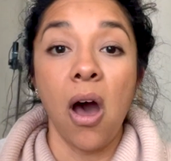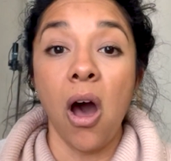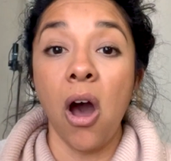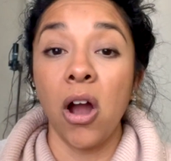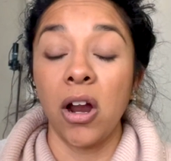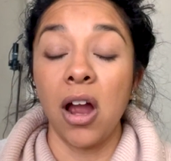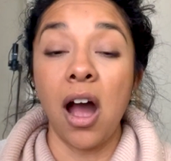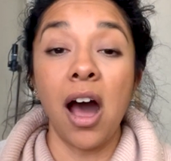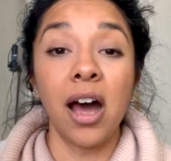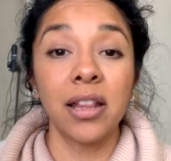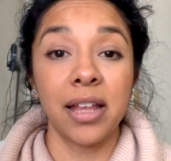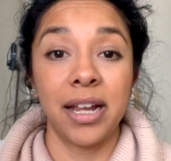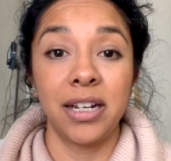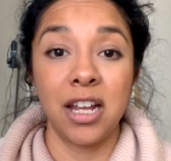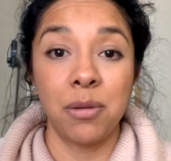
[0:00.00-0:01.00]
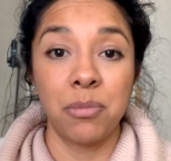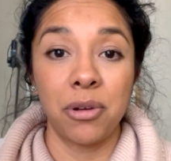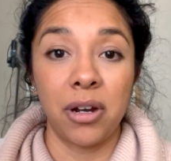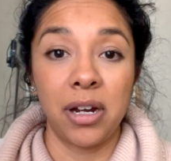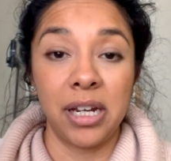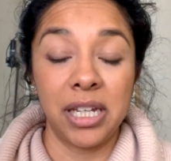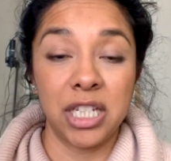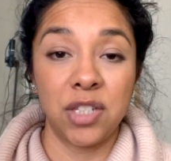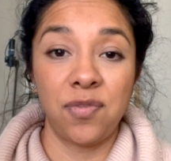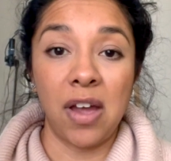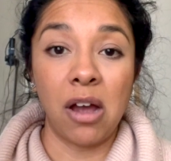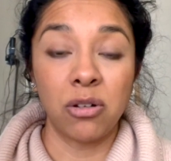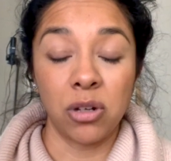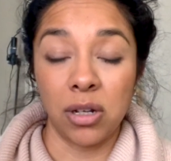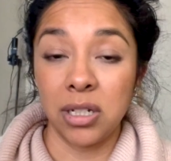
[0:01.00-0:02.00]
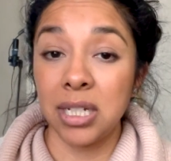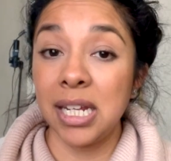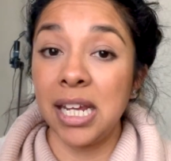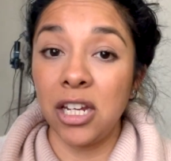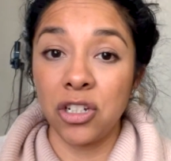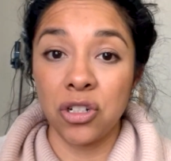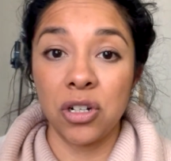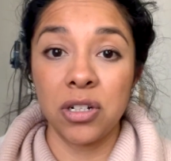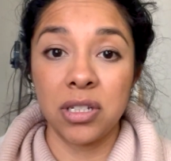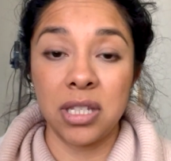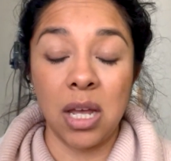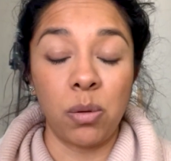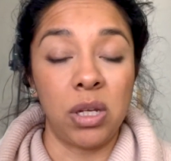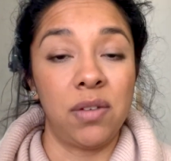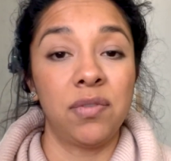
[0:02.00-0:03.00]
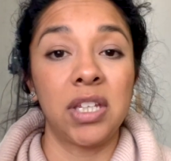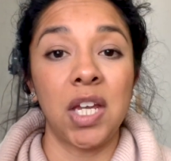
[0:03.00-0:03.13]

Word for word: Our hotline number is found on t shirts that we have